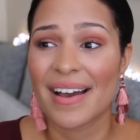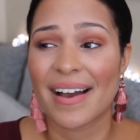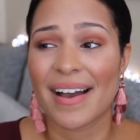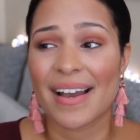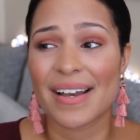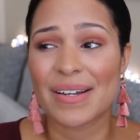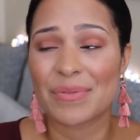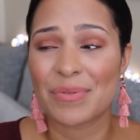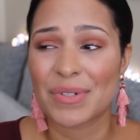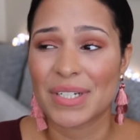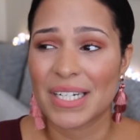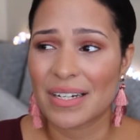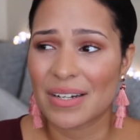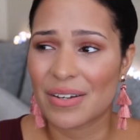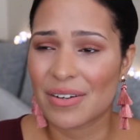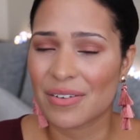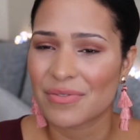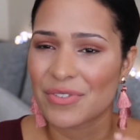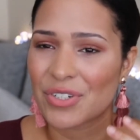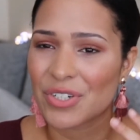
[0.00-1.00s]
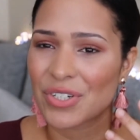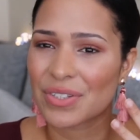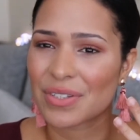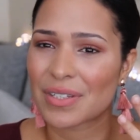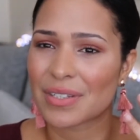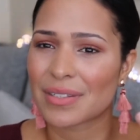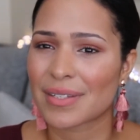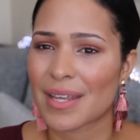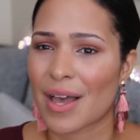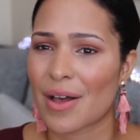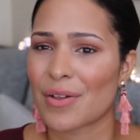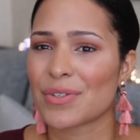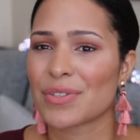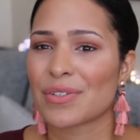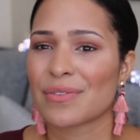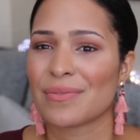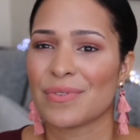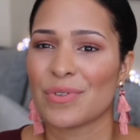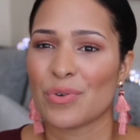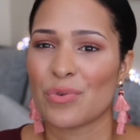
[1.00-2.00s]
I really love just the sounds
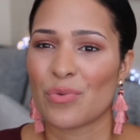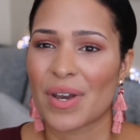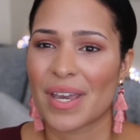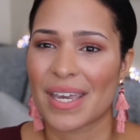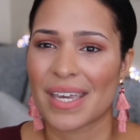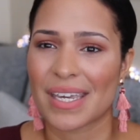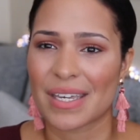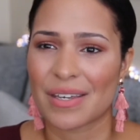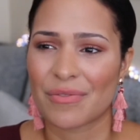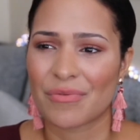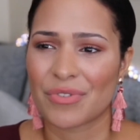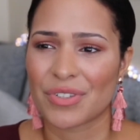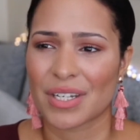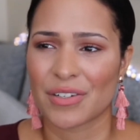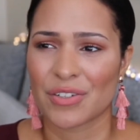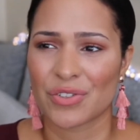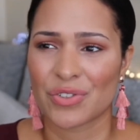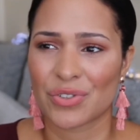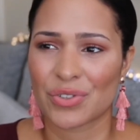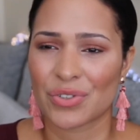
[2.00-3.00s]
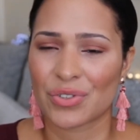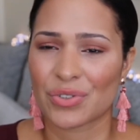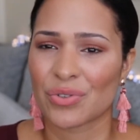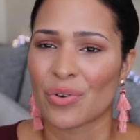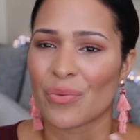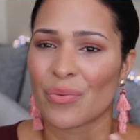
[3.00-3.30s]
of the waves, and it's just so